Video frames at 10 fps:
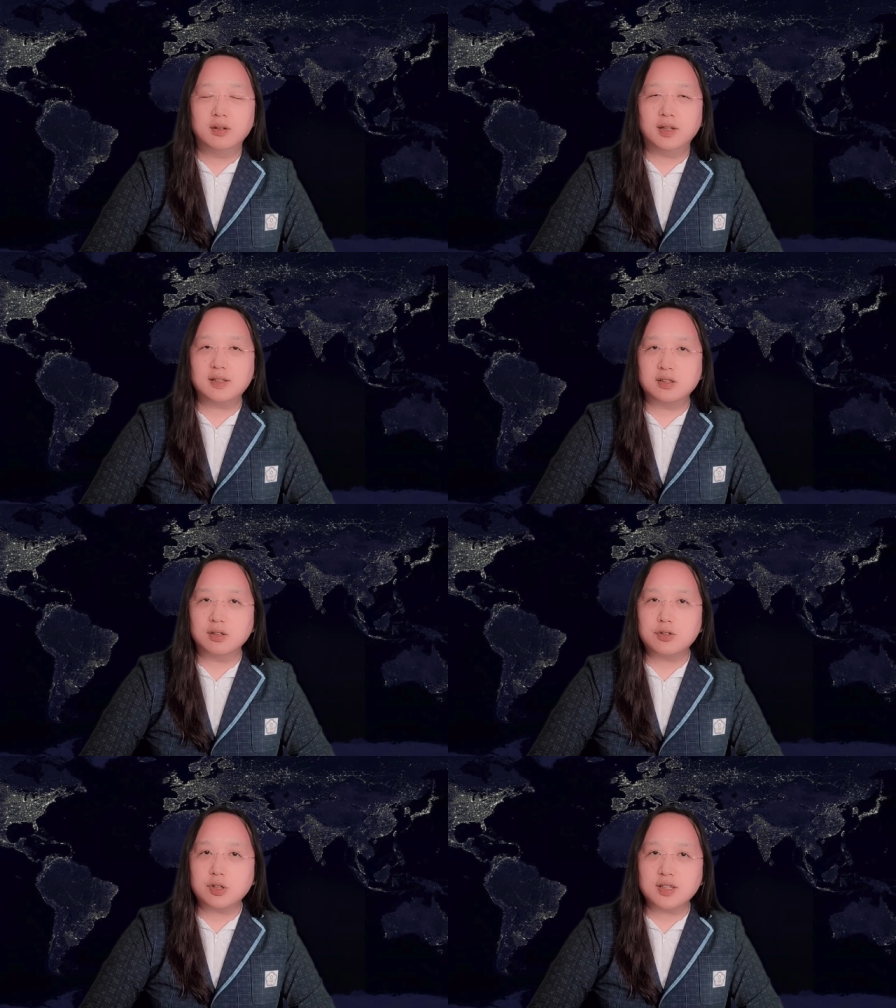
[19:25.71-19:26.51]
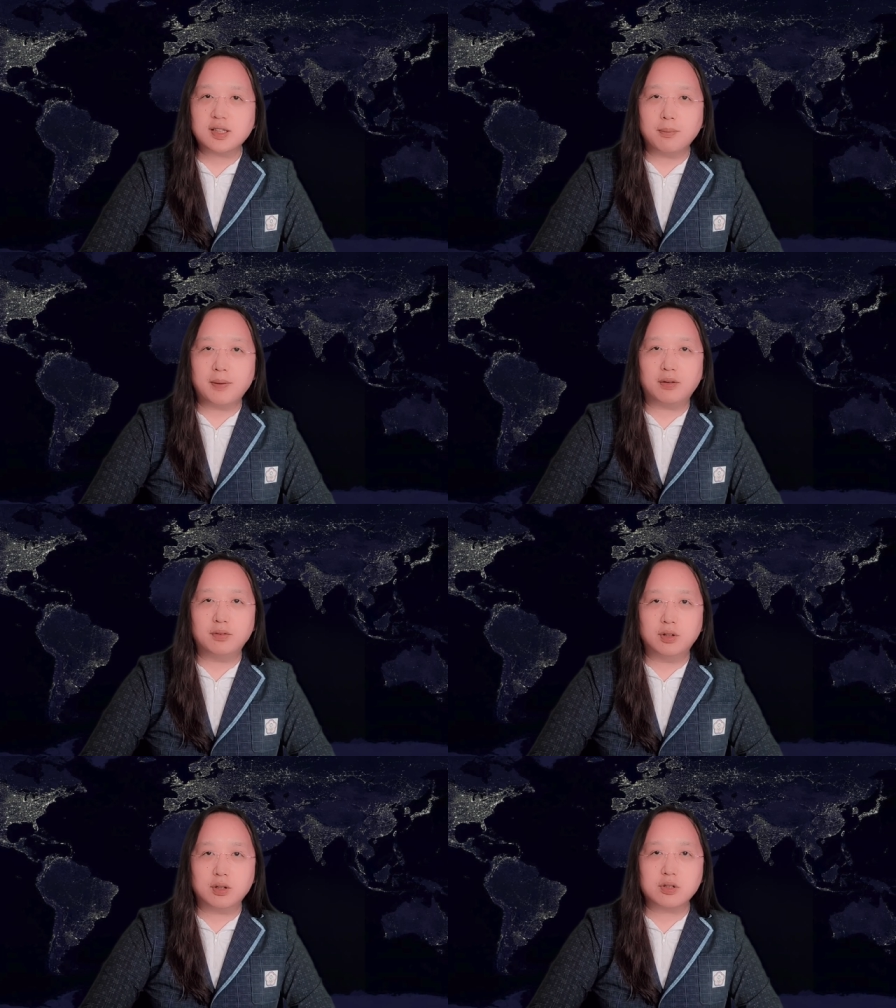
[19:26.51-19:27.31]
It's not just about
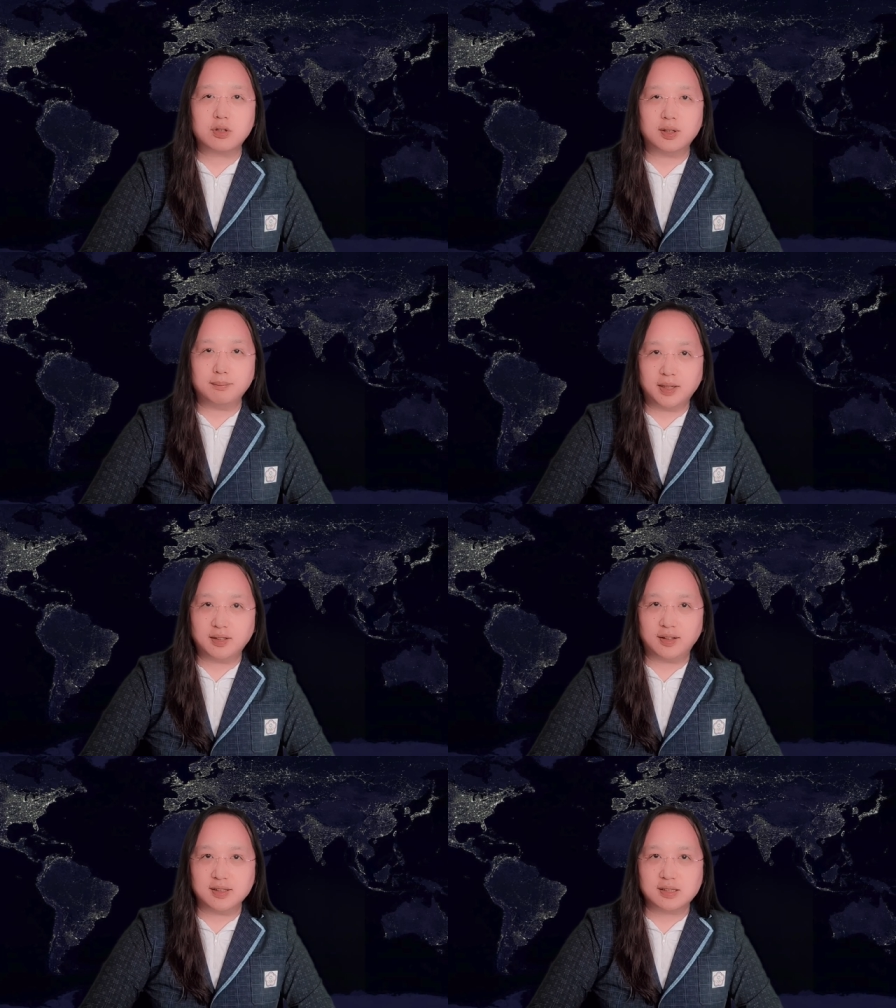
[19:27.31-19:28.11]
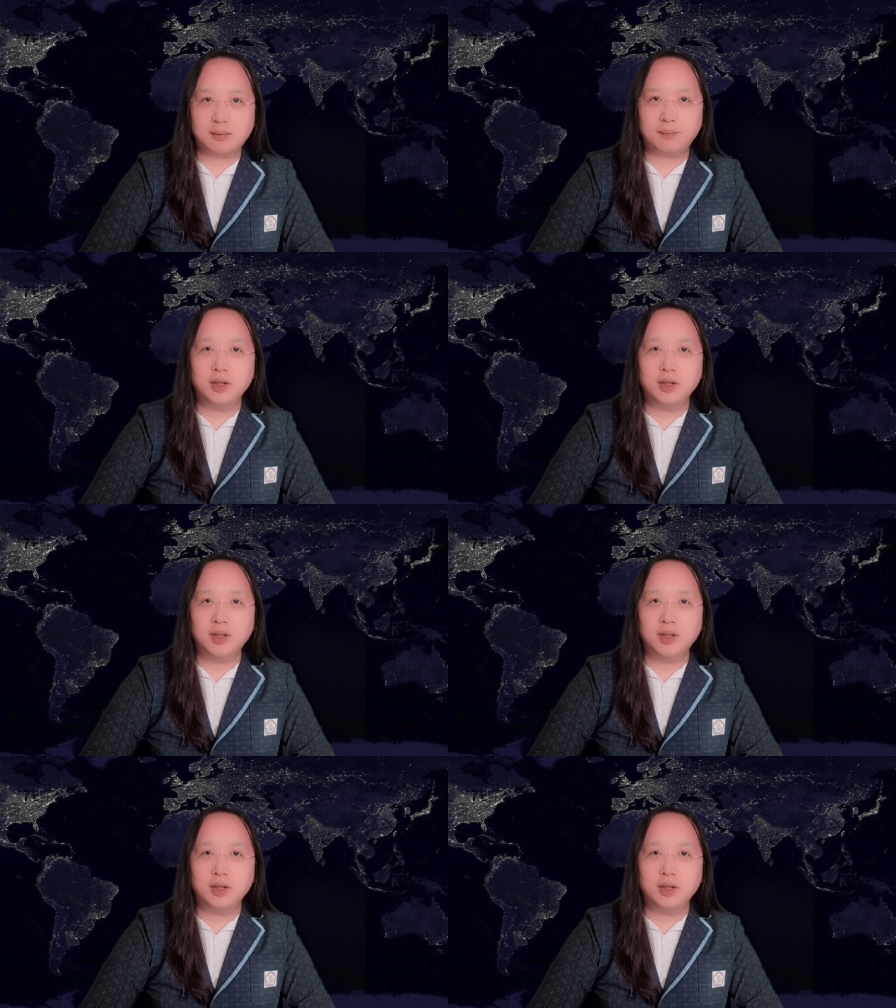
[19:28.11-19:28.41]
nurturing medalists,